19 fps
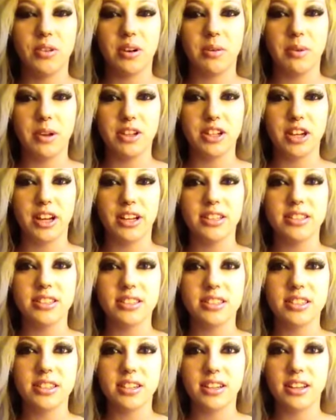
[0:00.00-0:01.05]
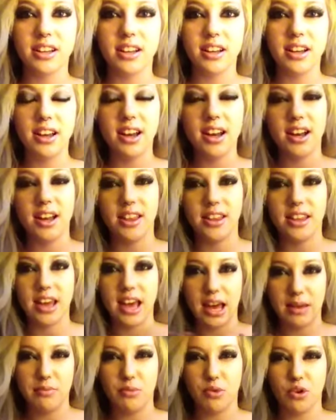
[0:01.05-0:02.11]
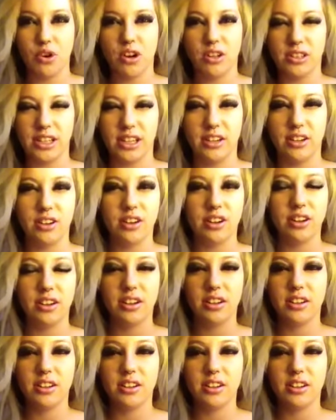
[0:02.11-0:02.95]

on my chest and then add more on later,